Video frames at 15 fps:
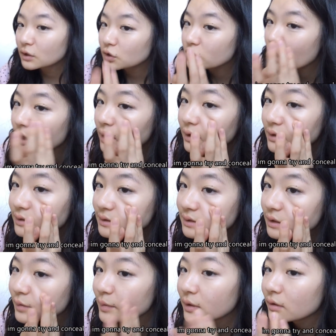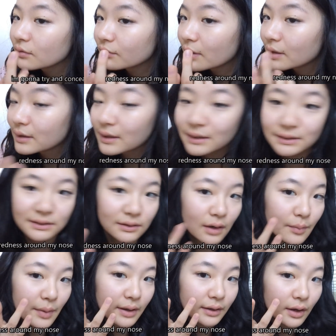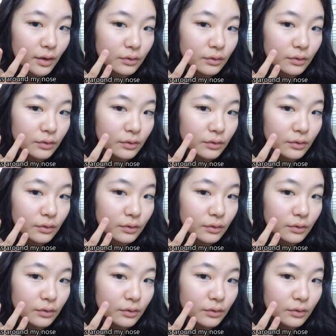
I'm gonna try to conceal a bit of redness around my